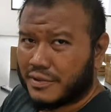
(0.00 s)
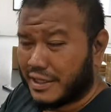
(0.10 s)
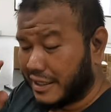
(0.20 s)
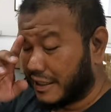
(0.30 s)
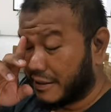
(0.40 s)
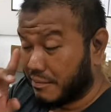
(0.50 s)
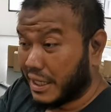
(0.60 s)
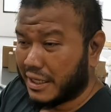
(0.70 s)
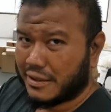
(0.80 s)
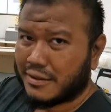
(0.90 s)
Uh,
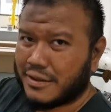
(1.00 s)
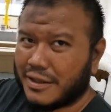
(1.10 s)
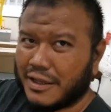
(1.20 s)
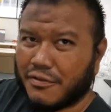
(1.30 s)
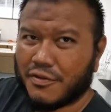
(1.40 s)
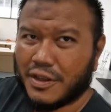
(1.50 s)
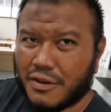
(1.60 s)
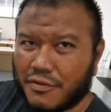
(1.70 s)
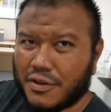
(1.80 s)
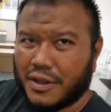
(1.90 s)
but if,
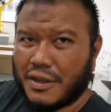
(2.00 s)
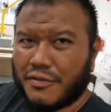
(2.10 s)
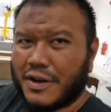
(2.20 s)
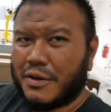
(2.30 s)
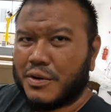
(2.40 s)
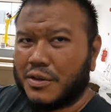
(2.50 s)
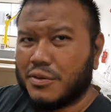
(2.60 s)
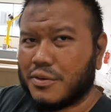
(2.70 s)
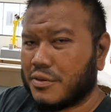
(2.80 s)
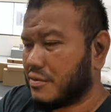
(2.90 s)
if, if I were
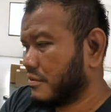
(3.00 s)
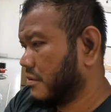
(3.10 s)
to